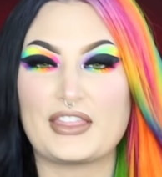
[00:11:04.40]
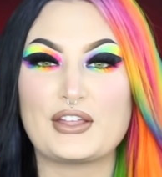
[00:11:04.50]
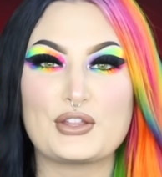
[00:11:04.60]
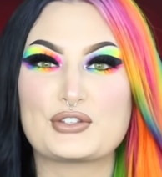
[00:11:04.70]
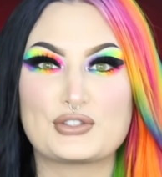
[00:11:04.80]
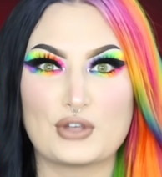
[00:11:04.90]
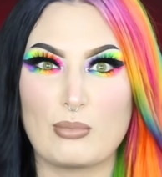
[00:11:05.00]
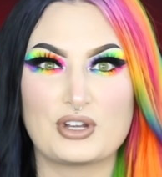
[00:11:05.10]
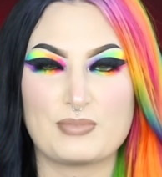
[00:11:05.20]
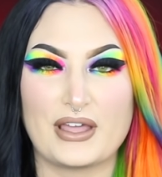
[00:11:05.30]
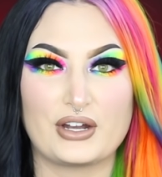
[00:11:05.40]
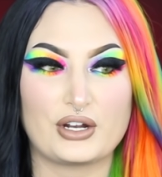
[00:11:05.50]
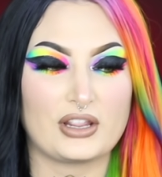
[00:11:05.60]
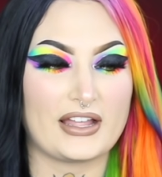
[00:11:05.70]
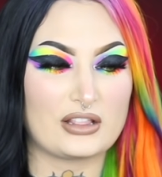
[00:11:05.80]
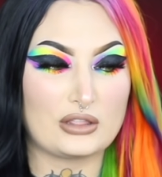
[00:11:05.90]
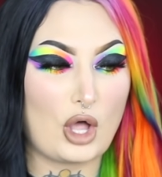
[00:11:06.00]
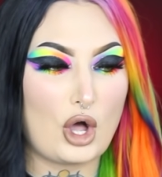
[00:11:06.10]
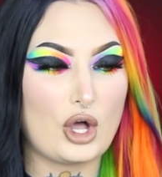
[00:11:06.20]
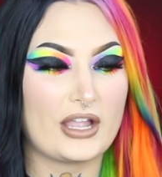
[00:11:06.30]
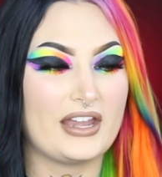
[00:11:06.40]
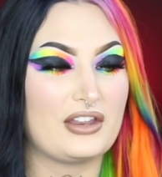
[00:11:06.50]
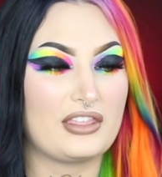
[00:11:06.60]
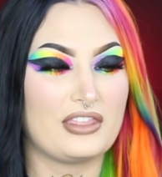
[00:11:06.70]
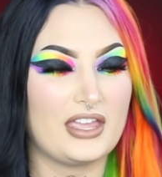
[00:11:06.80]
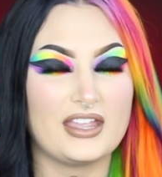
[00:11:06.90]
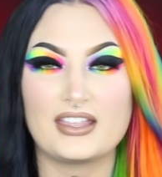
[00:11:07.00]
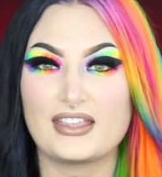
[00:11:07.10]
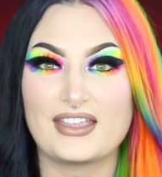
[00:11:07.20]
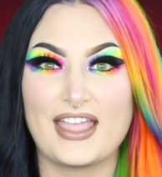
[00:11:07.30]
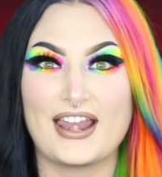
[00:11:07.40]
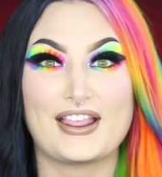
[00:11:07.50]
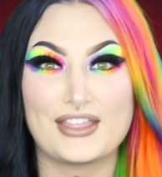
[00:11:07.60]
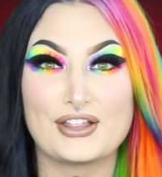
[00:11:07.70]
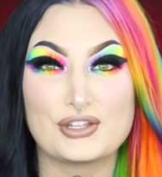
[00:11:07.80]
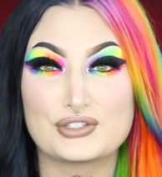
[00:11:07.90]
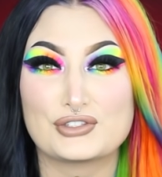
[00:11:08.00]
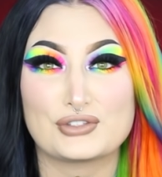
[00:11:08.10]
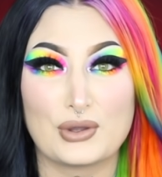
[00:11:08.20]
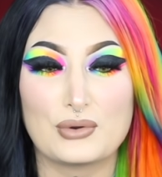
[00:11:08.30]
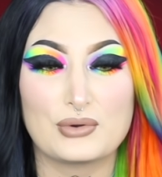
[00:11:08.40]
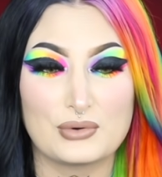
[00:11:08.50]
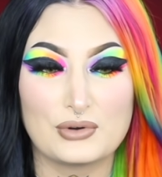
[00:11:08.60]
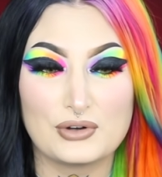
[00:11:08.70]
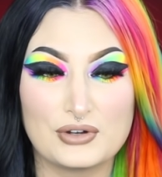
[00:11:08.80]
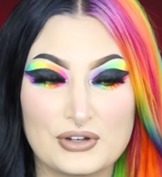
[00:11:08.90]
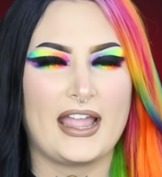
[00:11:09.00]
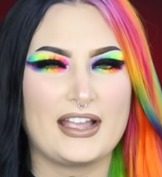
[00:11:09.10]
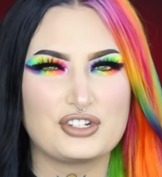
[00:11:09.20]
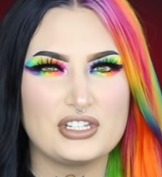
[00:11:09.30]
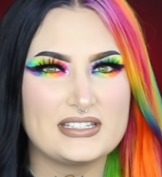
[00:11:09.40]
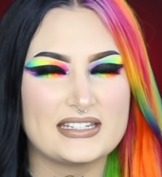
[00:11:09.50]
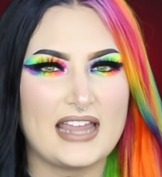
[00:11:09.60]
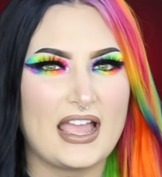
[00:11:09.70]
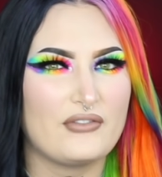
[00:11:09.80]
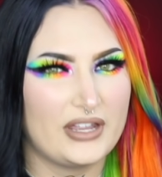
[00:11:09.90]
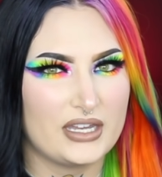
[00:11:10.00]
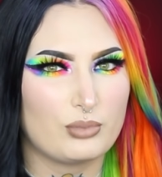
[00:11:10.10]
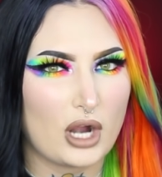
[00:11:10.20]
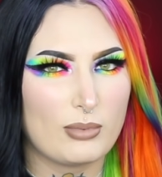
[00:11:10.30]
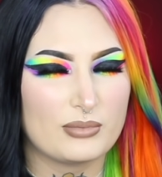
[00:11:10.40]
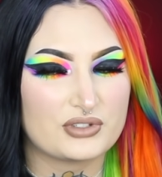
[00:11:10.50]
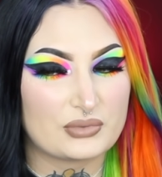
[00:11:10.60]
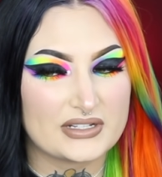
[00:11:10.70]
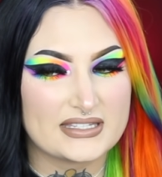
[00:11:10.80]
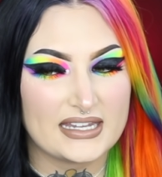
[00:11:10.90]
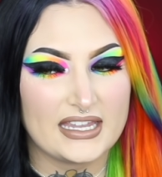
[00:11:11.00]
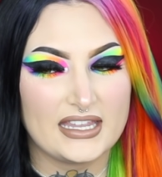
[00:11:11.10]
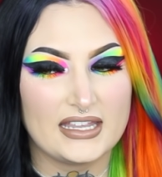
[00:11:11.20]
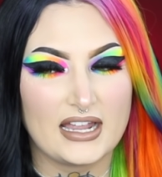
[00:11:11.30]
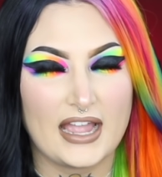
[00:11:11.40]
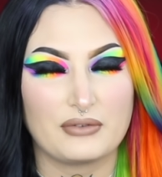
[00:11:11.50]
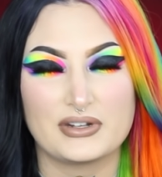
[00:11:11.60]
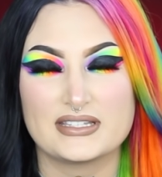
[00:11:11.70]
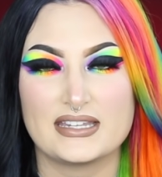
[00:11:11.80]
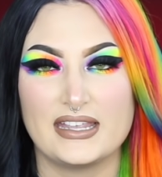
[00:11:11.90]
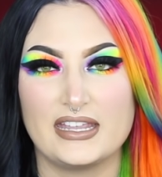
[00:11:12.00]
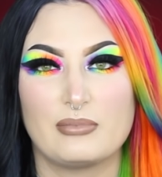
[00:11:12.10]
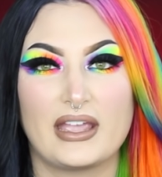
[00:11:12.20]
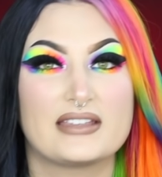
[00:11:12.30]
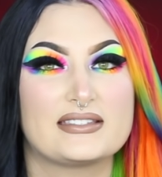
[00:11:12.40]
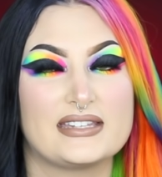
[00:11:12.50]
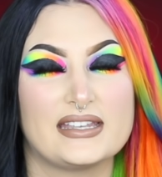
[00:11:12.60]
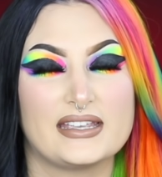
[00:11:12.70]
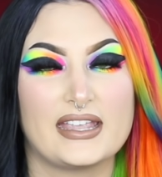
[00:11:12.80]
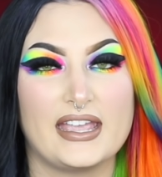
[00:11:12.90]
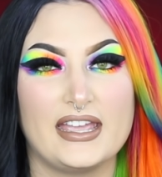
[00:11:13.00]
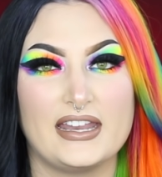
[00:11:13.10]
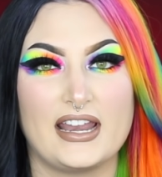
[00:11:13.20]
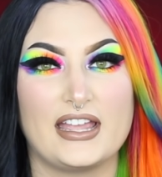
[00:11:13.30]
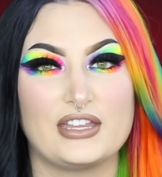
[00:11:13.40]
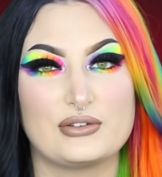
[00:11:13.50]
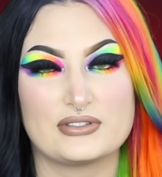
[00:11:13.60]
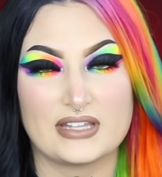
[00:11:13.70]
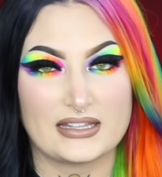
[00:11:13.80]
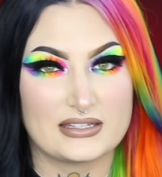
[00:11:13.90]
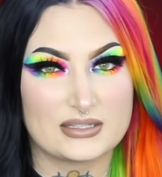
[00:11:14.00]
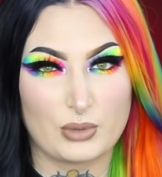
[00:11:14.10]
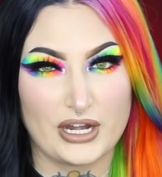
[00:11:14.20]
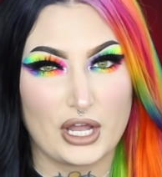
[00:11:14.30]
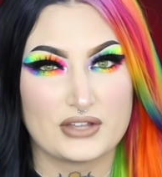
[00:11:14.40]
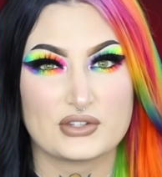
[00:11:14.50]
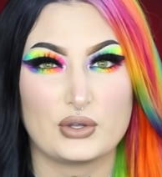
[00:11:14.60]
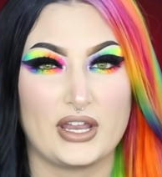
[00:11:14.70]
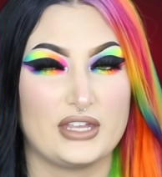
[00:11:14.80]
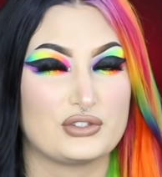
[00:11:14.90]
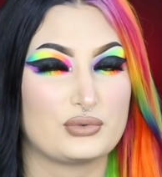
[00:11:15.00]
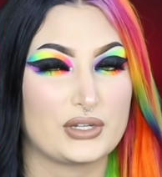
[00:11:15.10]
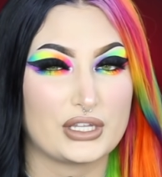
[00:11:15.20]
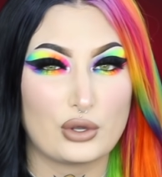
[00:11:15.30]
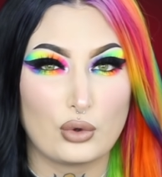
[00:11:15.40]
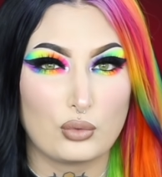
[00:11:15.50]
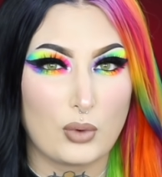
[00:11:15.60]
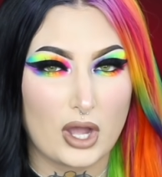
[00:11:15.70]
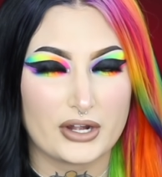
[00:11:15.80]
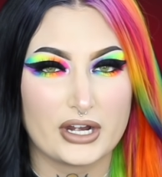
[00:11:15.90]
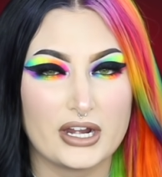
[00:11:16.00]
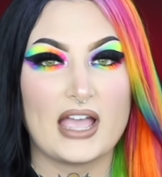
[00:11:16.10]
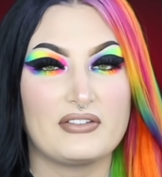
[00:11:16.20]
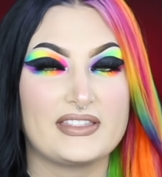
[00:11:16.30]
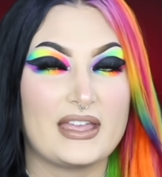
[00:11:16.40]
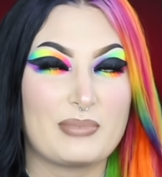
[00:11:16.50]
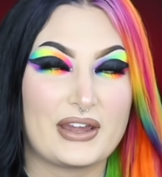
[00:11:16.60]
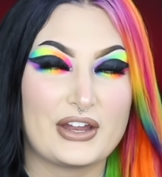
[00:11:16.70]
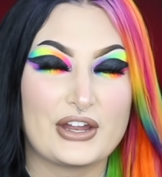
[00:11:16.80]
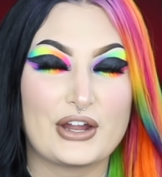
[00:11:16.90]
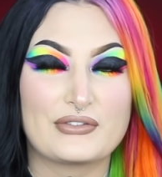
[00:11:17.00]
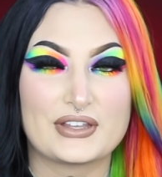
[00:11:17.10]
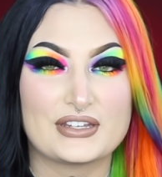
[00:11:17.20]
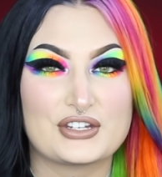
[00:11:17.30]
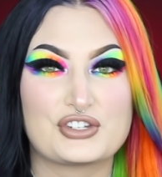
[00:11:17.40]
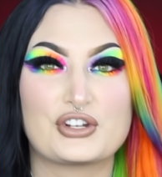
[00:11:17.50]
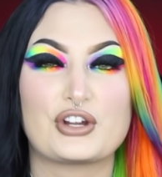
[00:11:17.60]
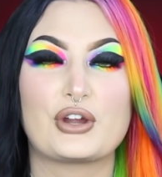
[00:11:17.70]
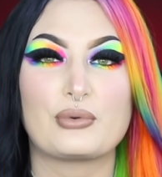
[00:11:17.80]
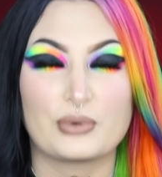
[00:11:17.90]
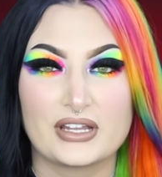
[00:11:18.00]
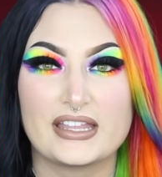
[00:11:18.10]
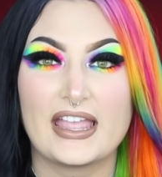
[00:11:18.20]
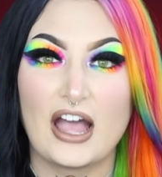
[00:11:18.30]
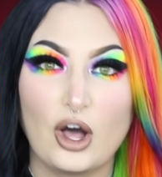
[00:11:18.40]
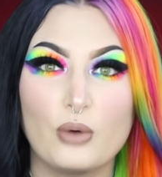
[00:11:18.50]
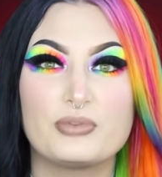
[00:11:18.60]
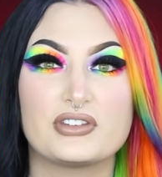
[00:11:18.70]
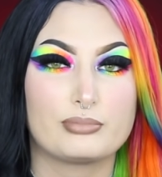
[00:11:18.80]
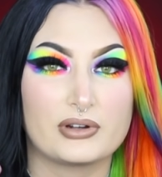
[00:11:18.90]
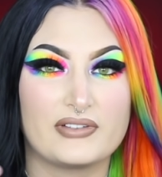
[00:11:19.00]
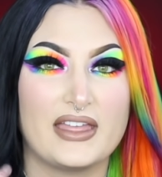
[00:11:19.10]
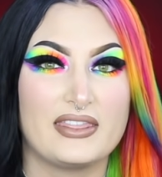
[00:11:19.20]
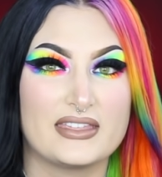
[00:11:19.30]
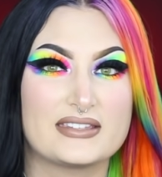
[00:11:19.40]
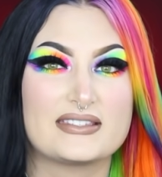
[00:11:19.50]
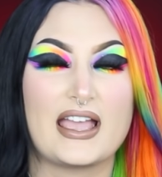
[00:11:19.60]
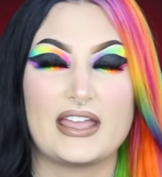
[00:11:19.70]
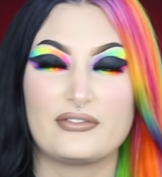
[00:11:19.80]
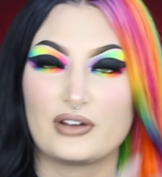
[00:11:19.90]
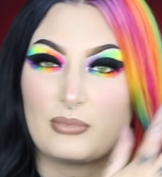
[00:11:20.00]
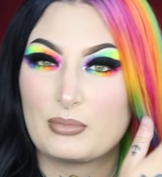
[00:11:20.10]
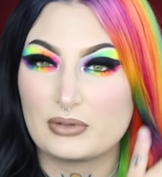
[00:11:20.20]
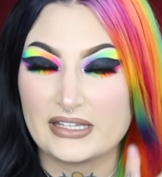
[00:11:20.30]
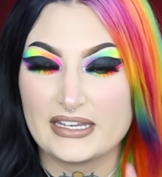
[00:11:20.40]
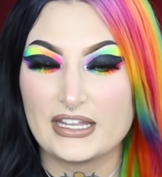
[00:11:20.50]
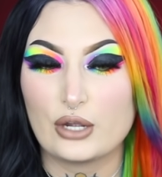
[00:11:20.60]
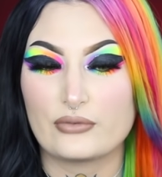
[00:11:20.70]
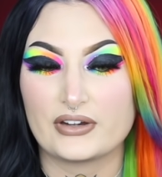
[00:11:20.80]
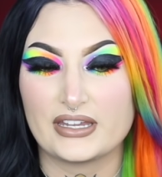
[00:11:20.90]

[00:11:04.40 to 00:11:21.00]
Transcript: I think it looks so much better, like long and thick. And I think it looks so cool. I actually didn't have any problems rinsing it. I rinsed it in my sink again and I used like the spray nozzle and I used really cold water. Having that barrier of conditioner really helped prevent this side from bleeding over